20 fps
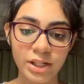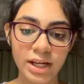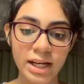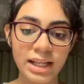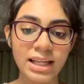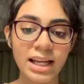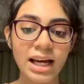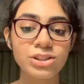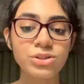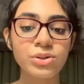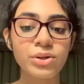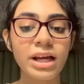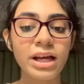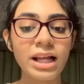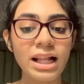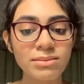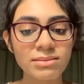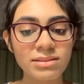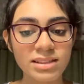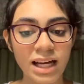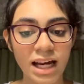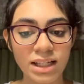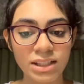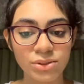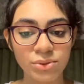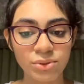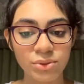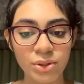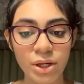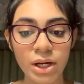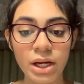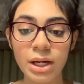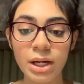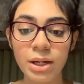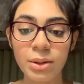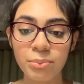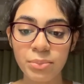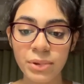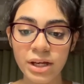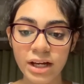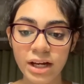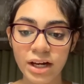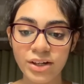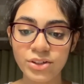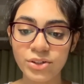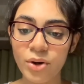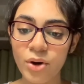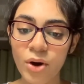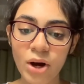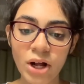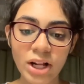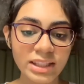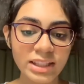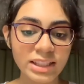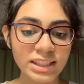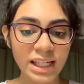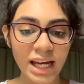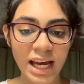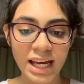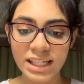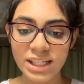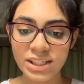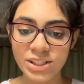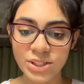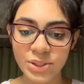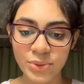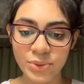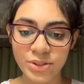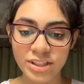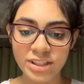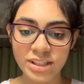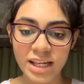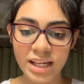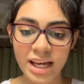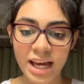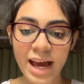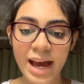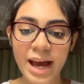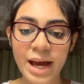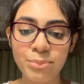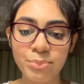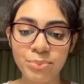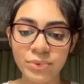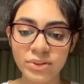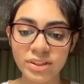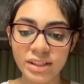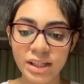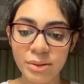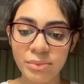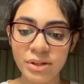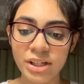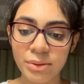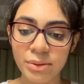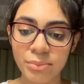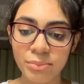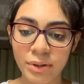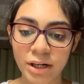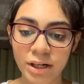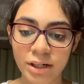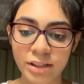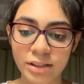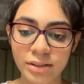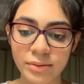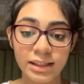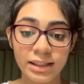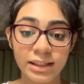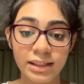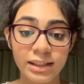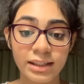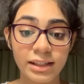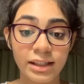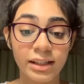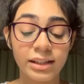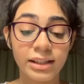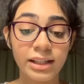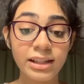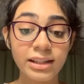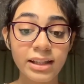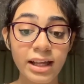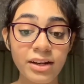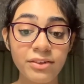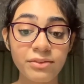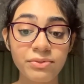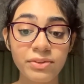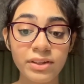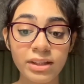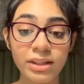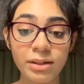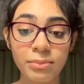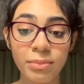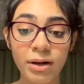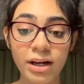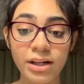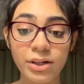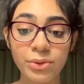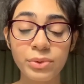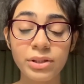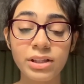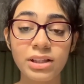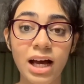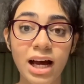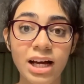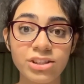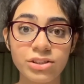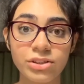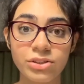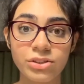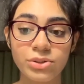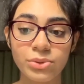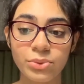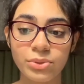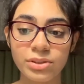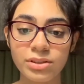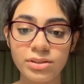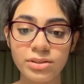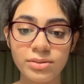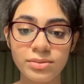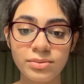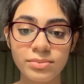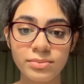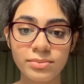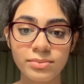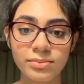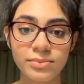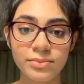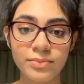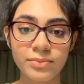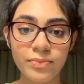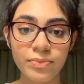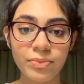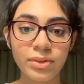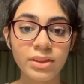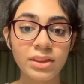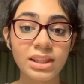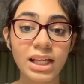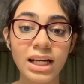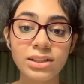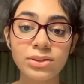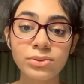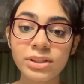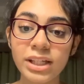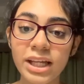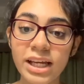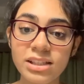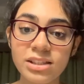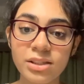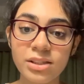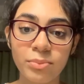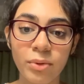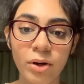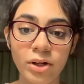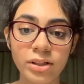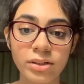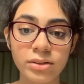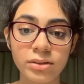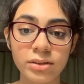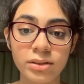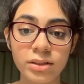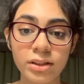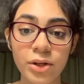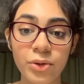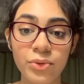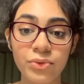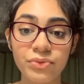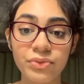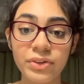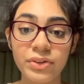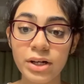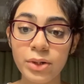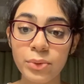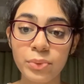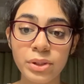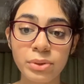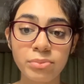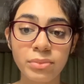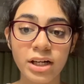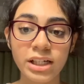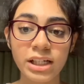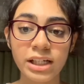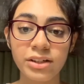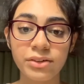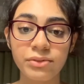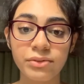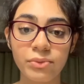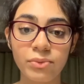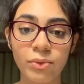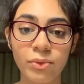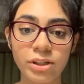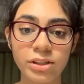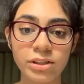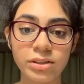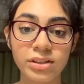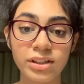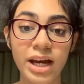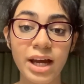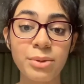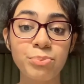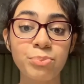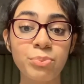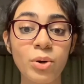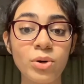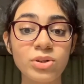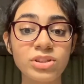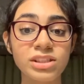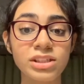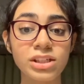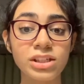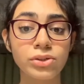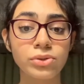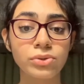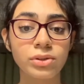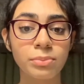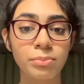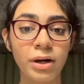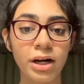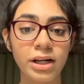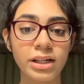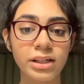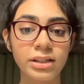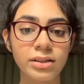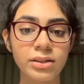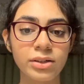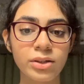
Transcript: Lajo helps Dadu pick out all the tiny stones and put them in a bucket. They then fill the bucket with larger stones. Dadu takes a bottle filled with muddy river water and pours it into the bucket.